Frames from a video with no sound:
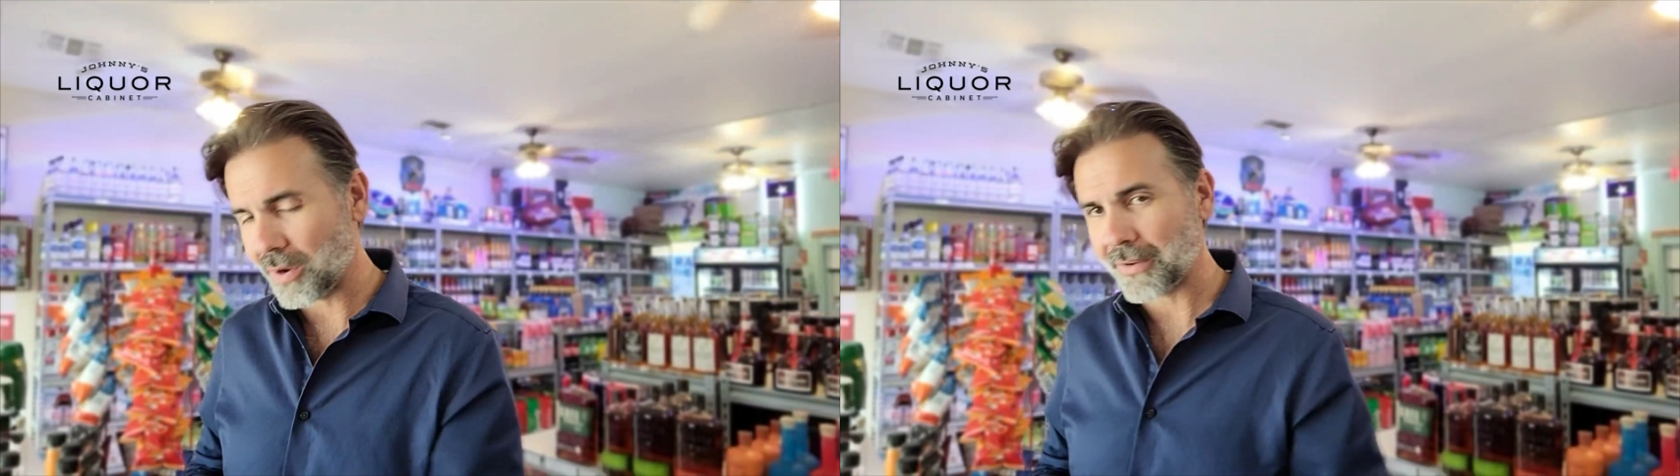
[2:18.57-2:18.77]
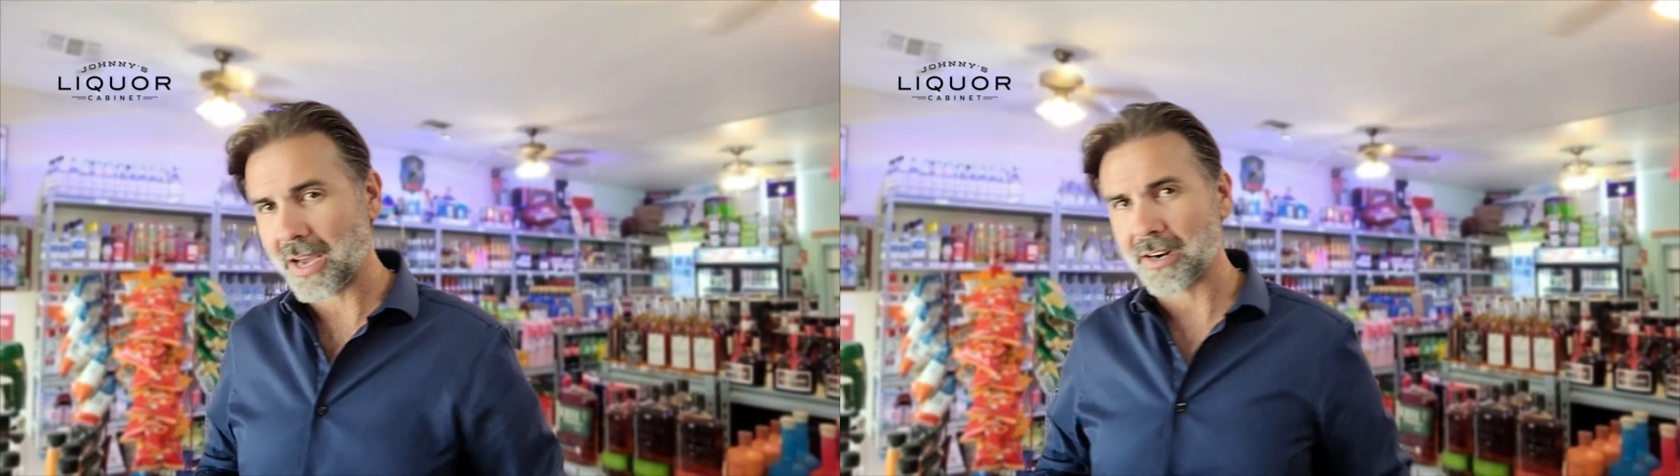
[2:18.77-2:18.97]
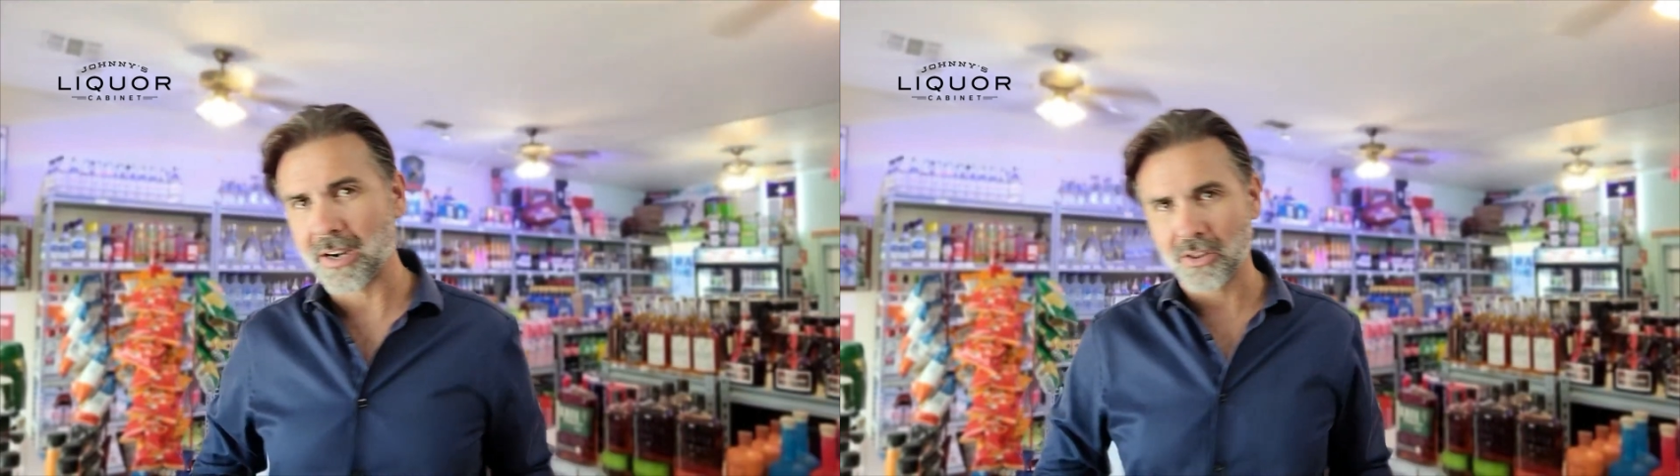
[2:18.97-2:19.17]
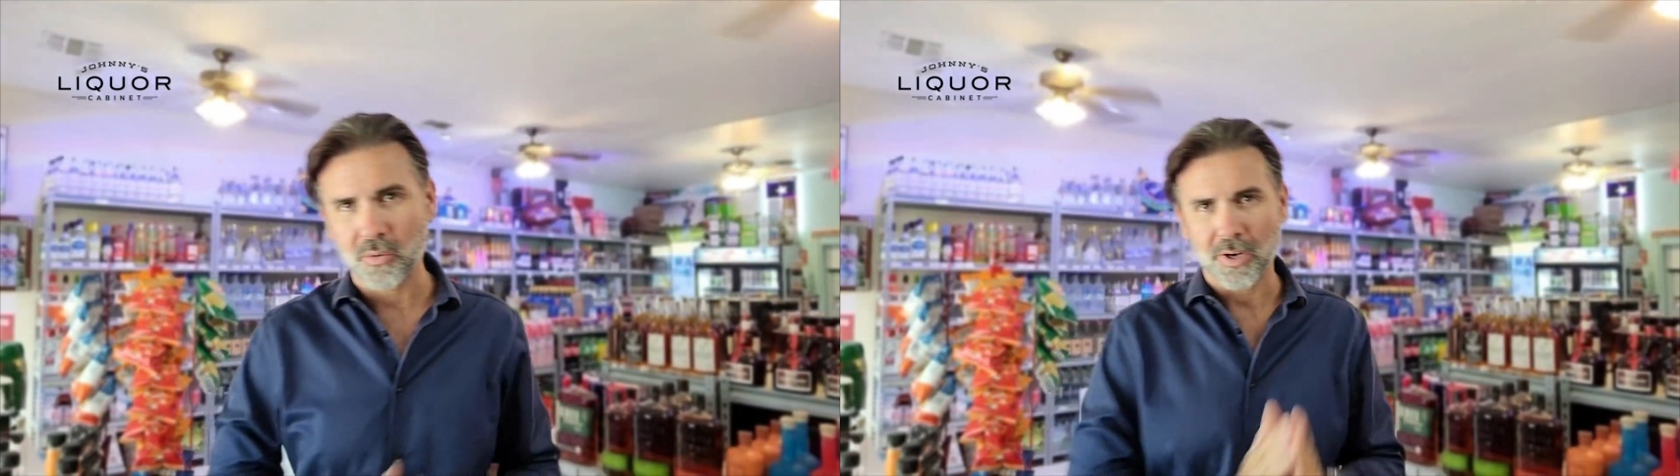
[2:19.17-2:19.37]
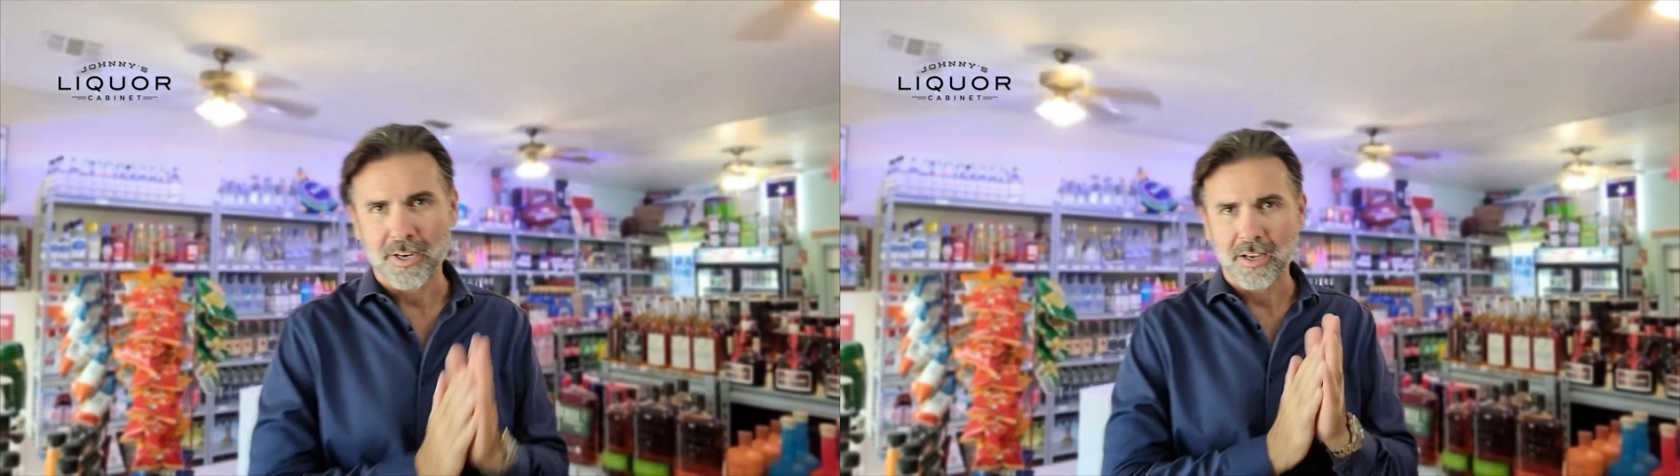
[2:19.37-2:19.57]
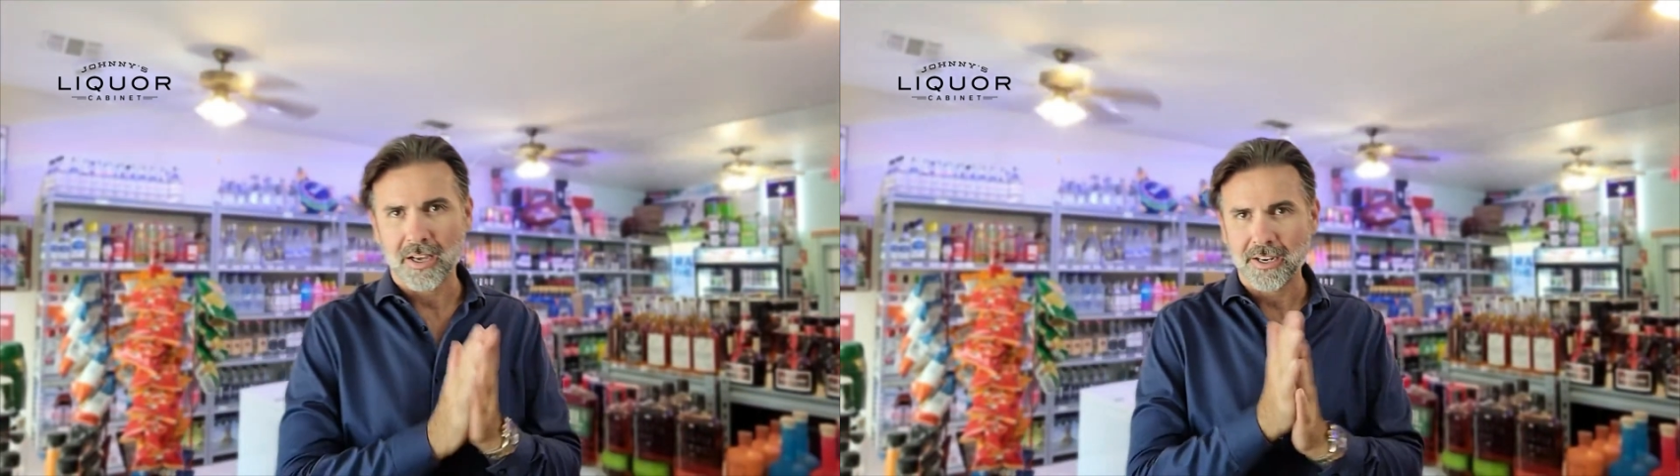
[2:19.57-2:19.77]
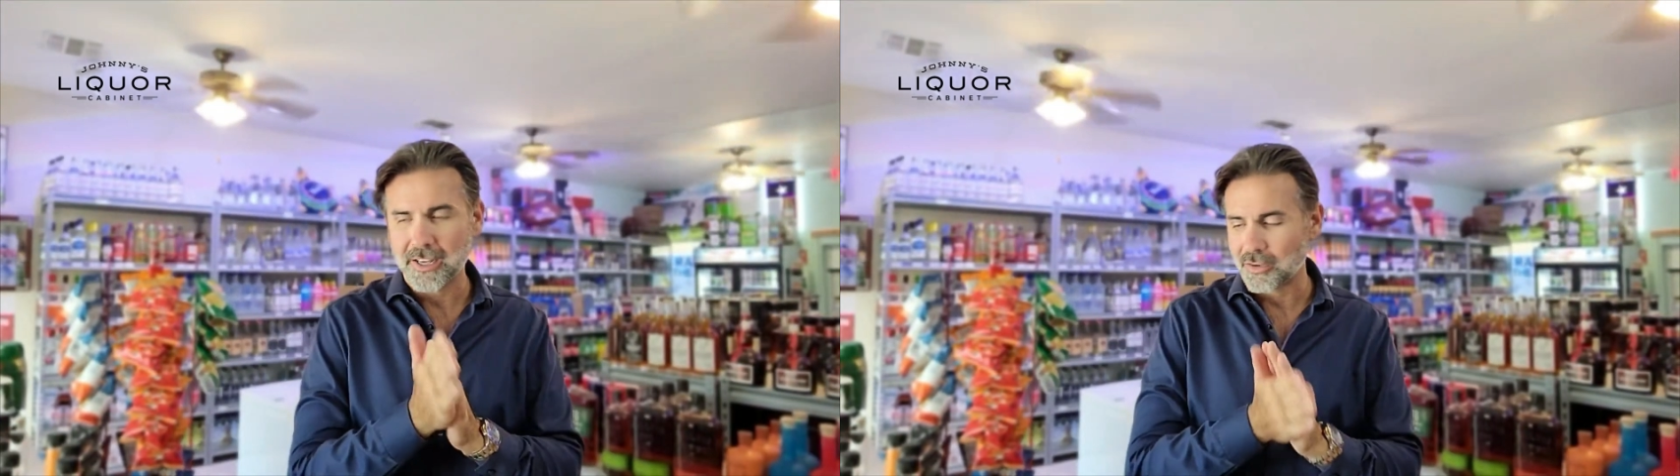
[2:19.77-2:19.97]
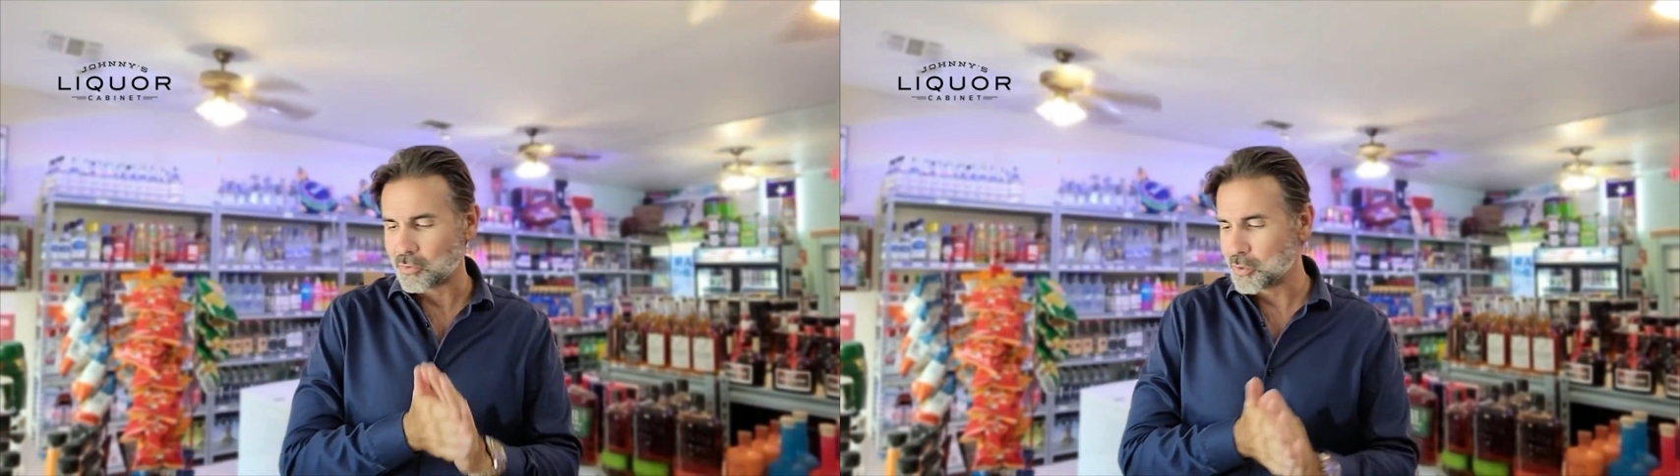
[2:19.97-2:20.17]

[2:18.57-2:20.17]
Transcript: we've got another